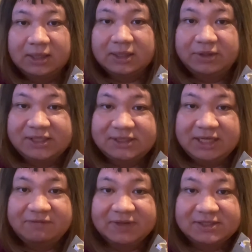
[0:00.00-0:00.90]

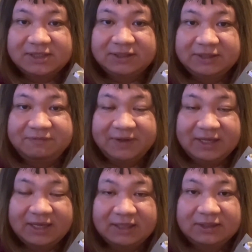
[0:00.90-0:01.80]
receive a
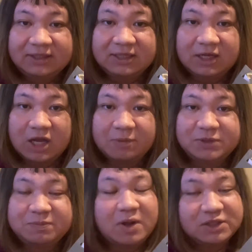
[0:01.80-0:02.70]
certificate of
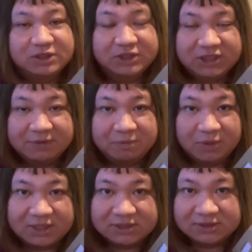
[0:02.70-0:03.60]
sponsorship
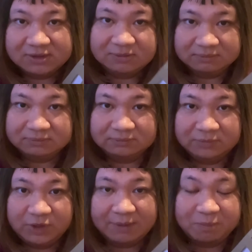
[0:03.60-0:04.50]
once
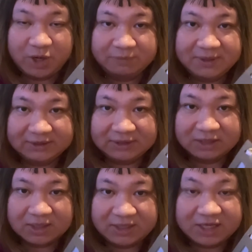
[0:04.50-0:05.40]
your appointment
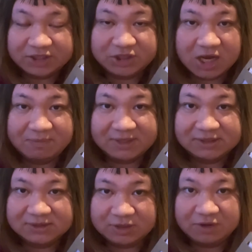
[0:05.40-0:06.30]
in that job
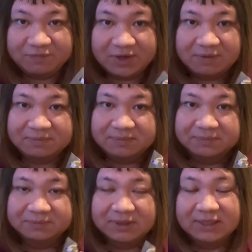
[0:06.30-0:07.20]
is confirmed.
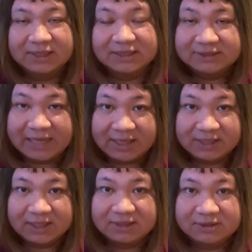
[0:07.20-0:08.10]

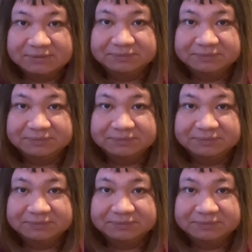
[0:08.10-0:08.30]
Second,